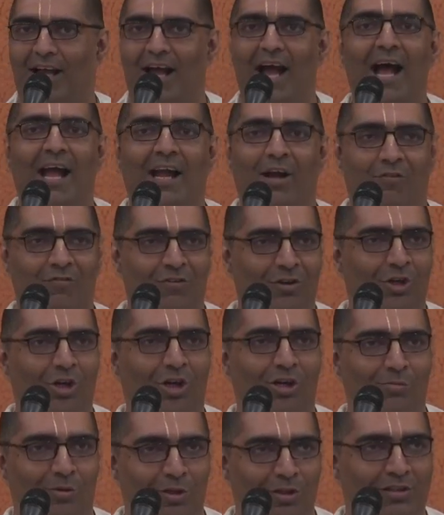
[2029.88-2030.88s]
I often
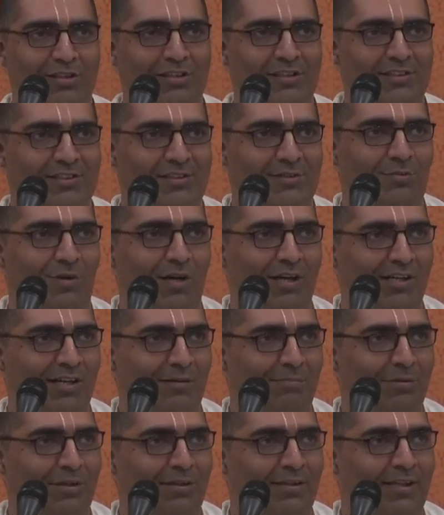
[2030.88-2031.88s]
talk about this one
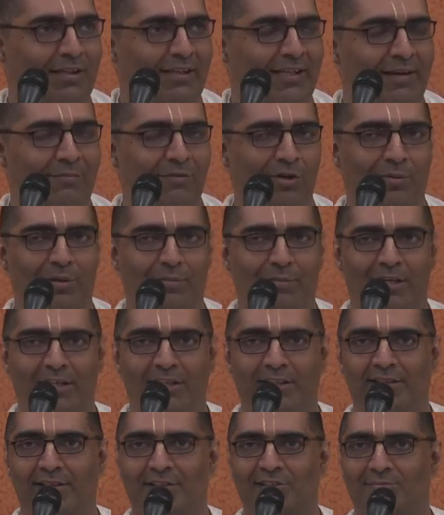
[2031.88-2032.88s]
couple that came to me many
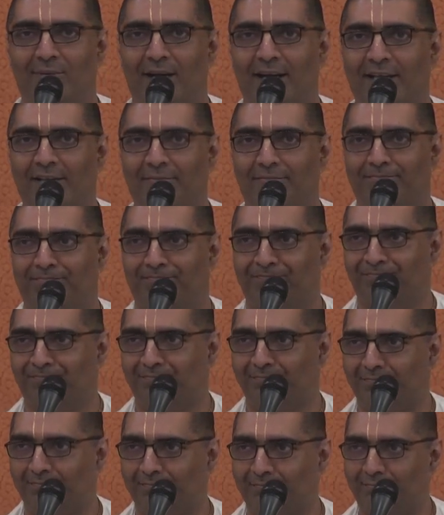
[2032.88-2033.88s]
years back,
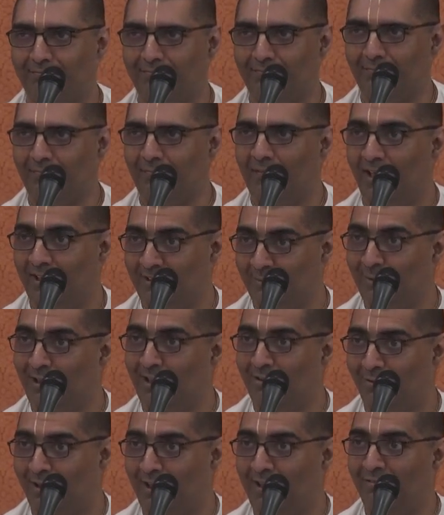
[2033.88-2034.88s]
husband
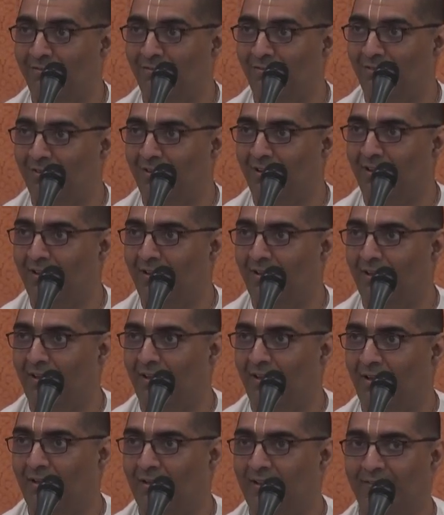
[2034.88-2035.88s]
and wife.
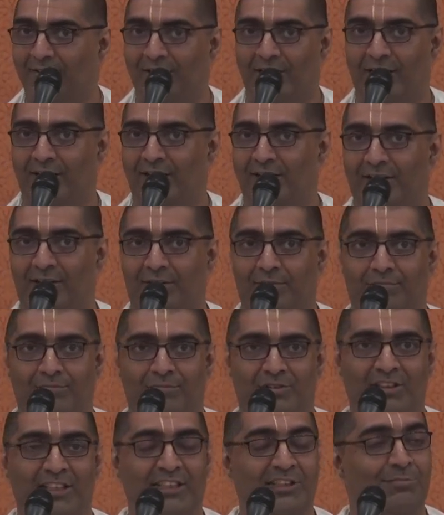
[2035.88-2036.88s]
They were
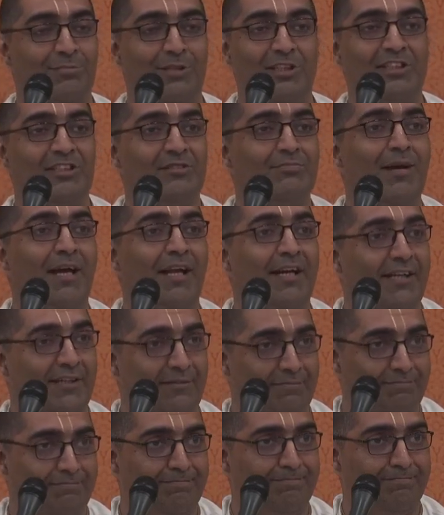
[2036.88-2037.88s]
6 months married
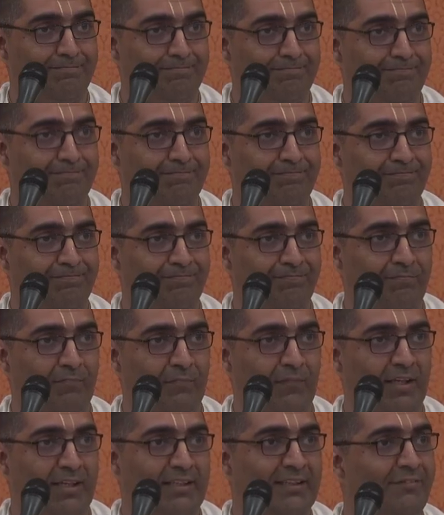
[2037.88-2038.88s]

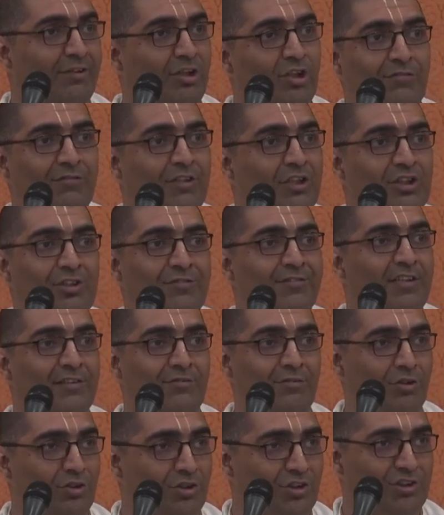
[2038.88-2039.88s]
and they were on the verge of a
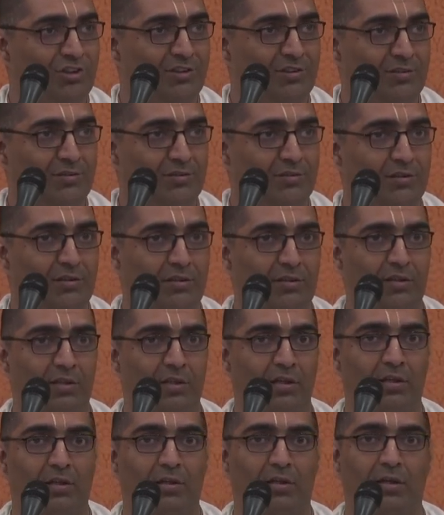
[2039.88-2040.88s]
divorce.
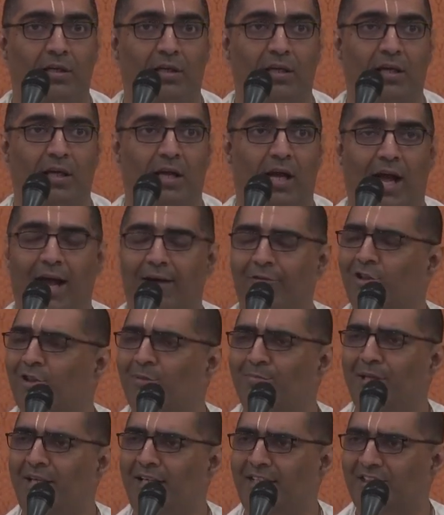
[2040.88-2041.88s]
I was
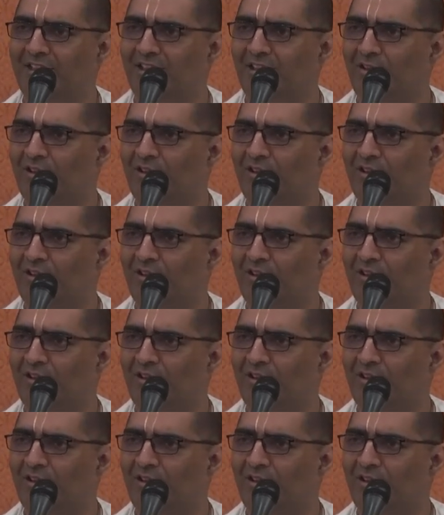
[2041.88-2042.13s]
amazed.